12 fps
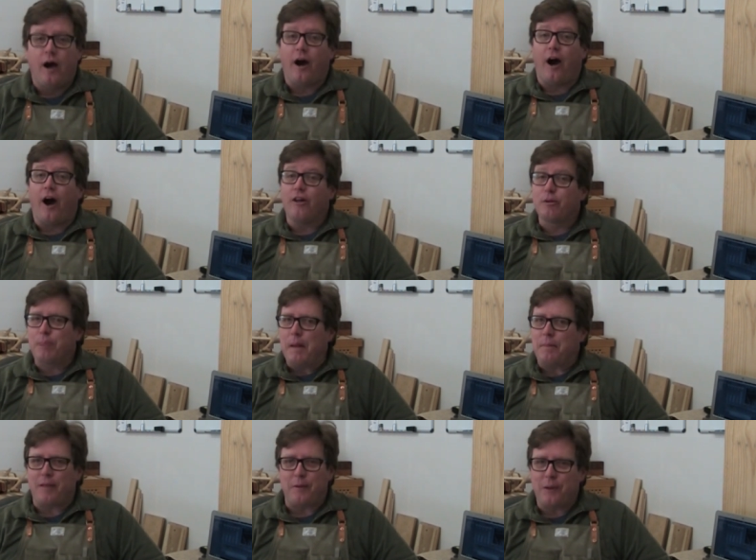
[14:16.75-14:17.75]
Uh, other
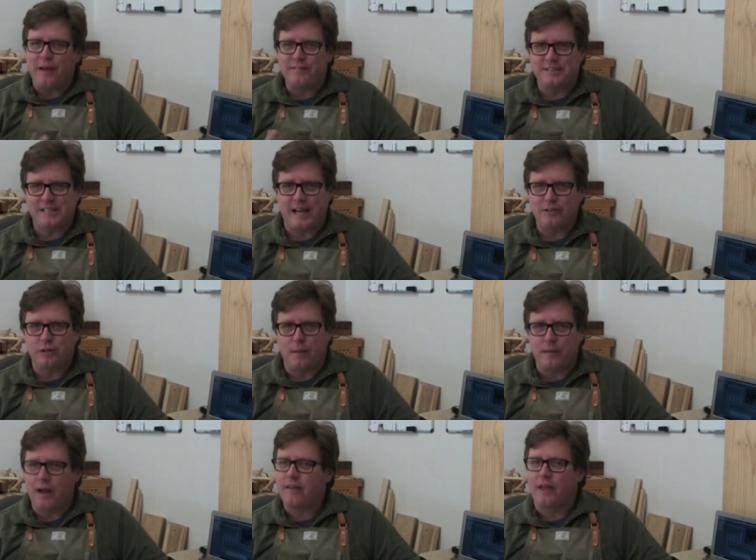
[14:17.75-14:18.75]
people that we have scheduled
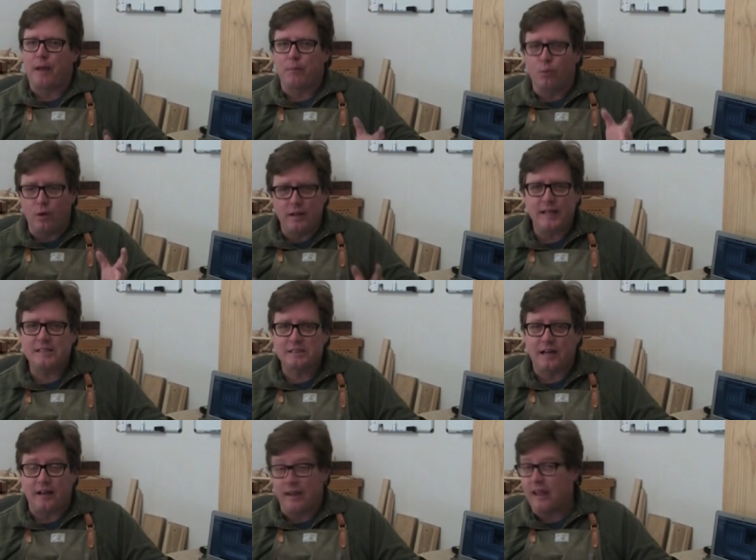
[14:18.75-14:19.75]
coming out that I'm really
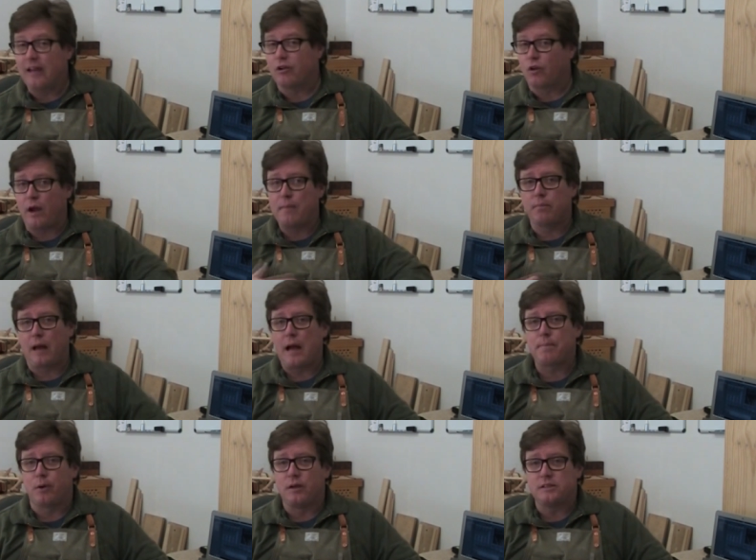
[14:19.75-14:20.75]
excited. Again, Graham
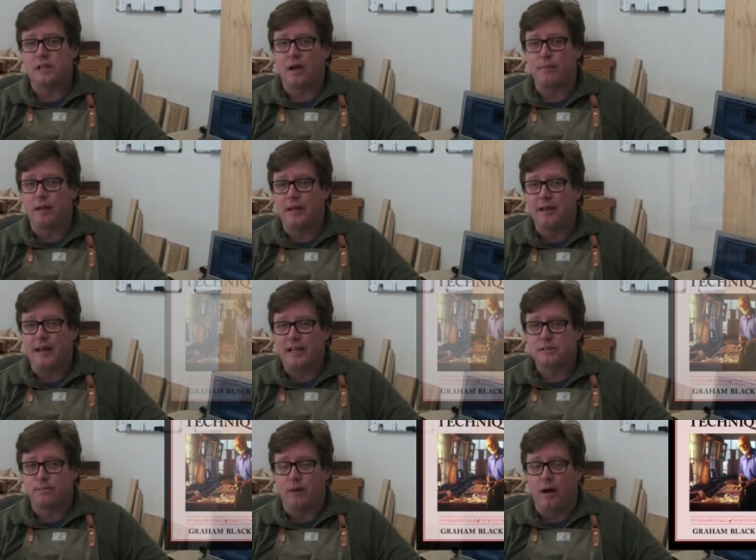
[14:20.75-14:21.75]
Blackburn is coming in
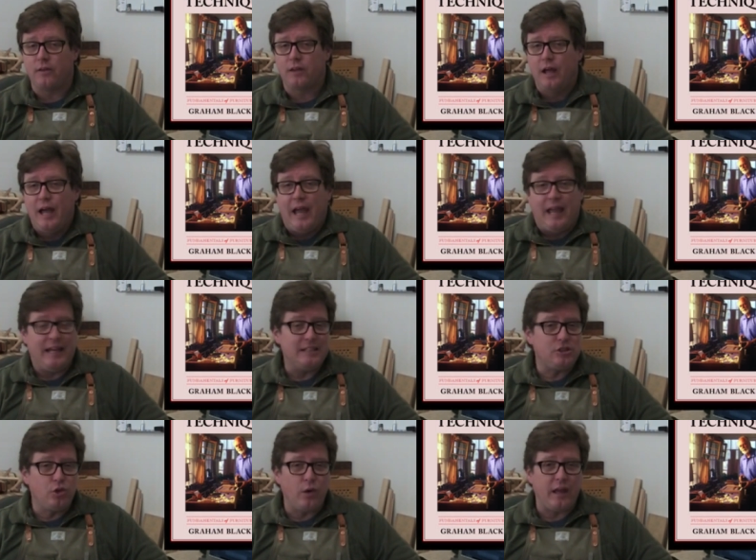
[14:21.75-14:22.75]
next month.
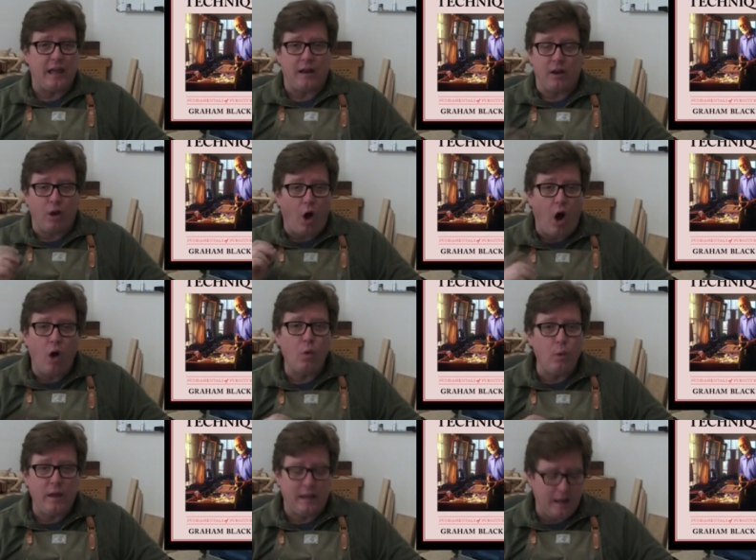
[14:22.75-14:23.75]
He's doing a
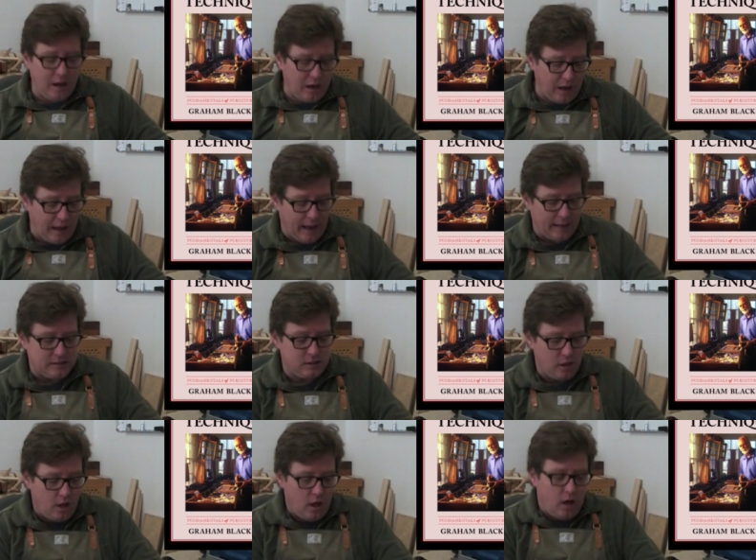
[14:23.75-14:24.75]
long weekend
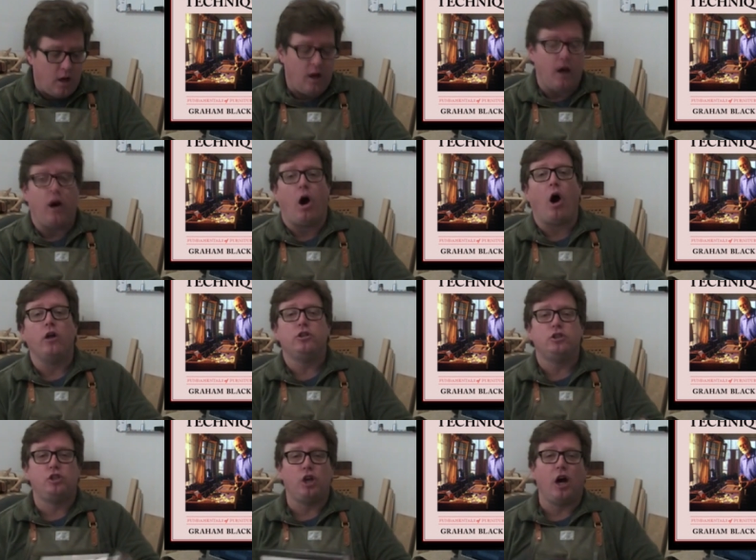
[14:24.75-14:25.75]
class uh, on
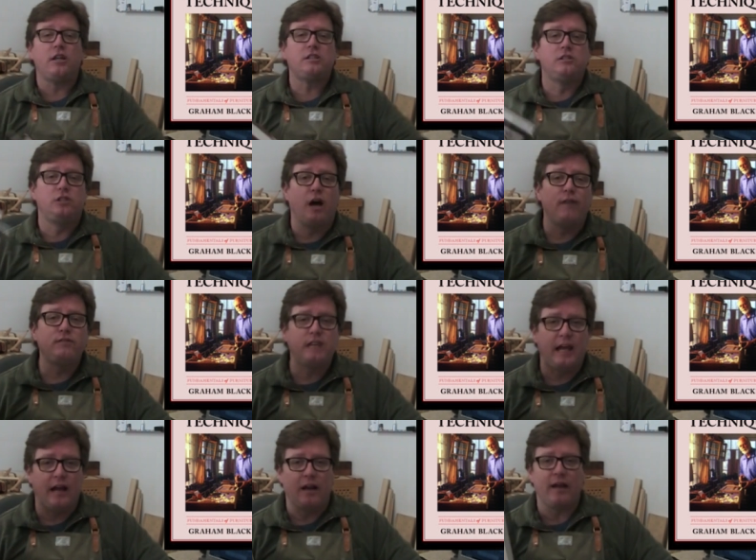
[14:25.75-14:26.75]
just
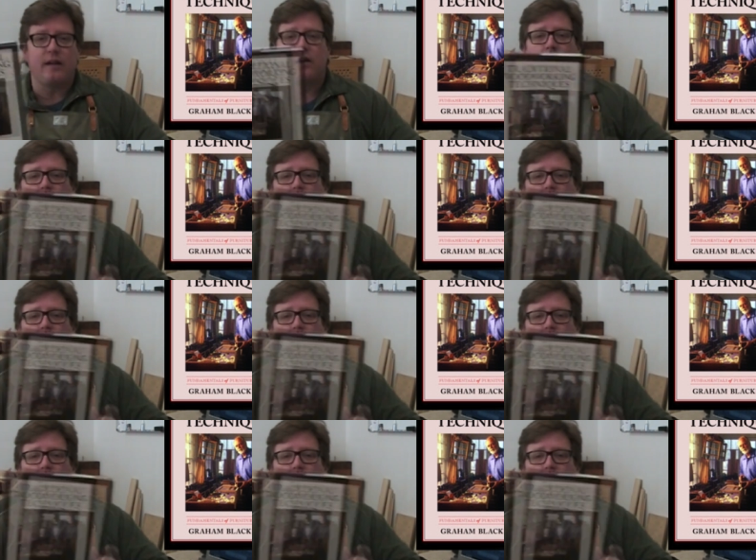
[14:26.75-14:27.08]
dovetailing.